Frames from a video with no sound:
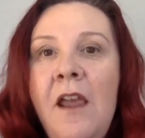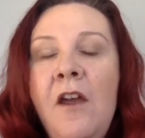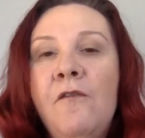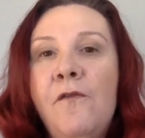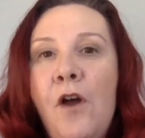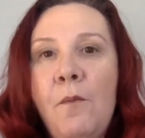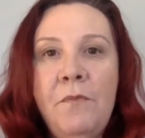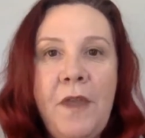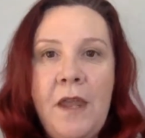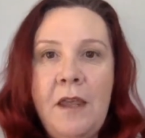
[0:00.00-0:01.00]
from
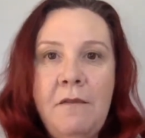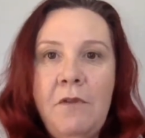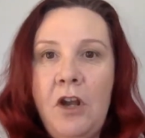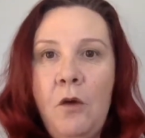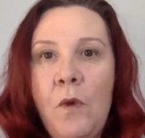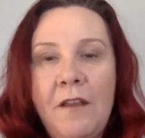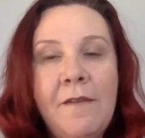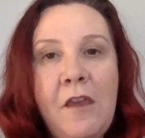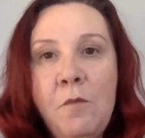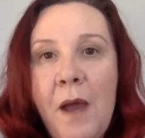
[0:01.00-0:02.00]
the, you know, ones
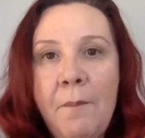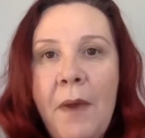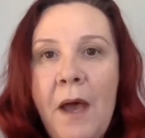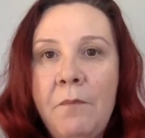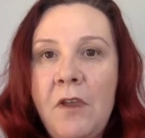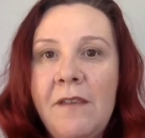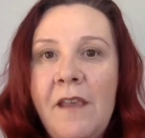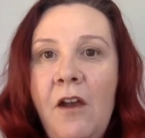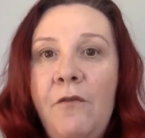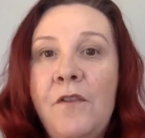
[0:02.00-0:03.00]
that you pump up
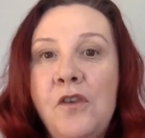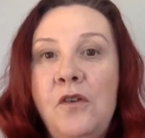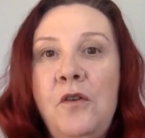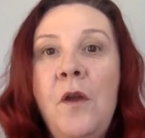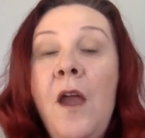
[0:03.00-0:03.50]
yourself to,